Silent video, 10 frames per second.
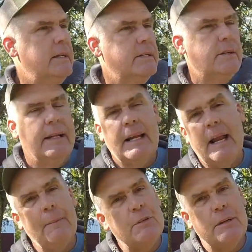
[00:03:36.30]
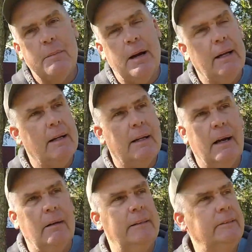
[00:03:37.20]
So like 90% of my
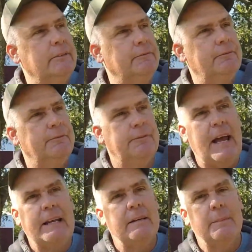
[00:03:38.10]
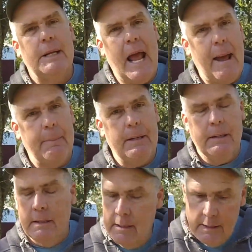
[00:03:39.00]
colonies are fat, dumb, and happy.
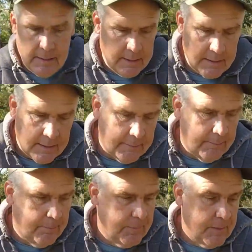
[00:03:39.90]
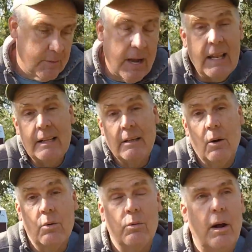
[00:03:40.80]
So I let the
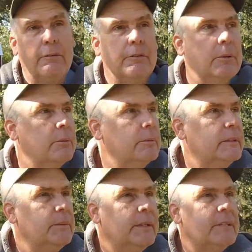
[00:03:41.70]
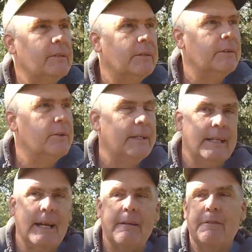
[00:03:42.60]
goldenrod flow, see what it's going to do, and
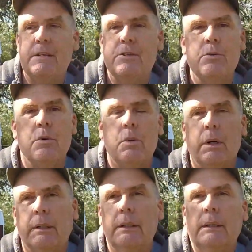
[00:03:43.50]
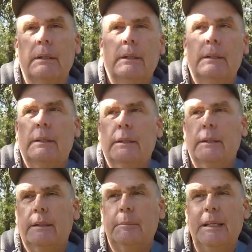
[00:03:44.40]
then I feed 2-to-1.
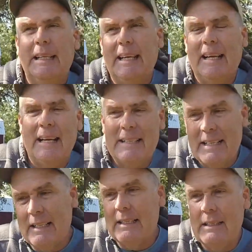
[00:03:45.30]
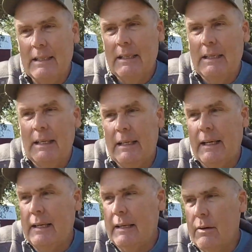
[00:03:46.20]
But again, ideally, and
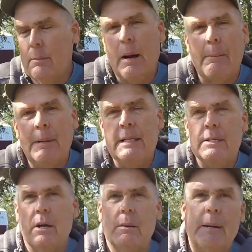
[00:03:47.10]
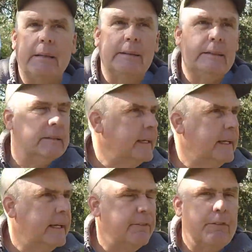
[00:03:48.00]
I heard Bob Benny talk about this,
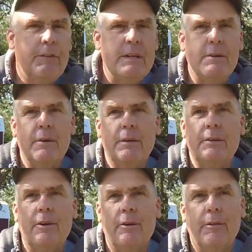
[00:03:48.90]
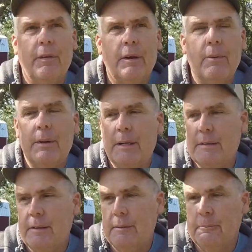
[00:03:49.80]
if you feed during the dearth and going
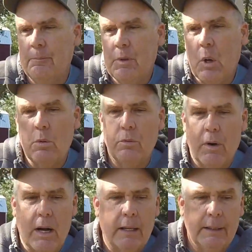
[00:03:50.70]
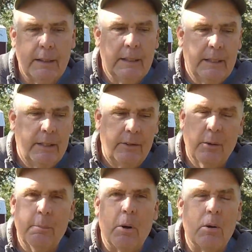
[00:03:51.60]
into the goldenrod,
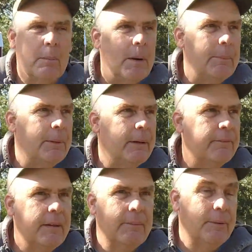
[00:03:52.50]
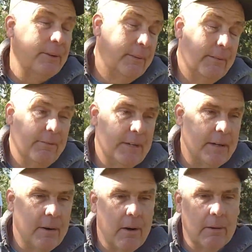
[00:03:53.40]
you'll bulk them up enough then where you don't even feed
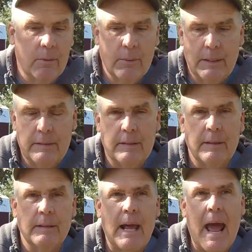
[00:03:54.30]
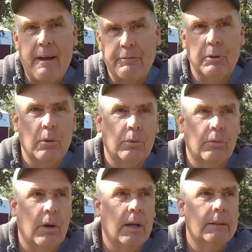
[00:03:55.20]
at all going into the after
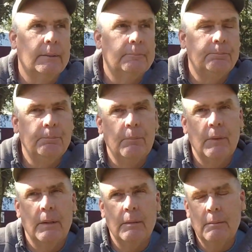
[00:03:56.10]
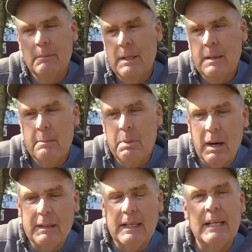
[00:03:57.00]
goldenrod.
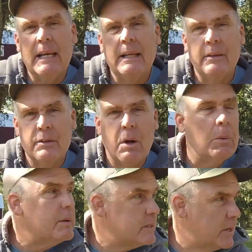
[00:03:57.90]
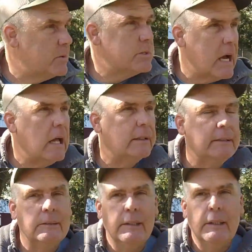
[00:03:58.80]
But then again, there's always those colonies.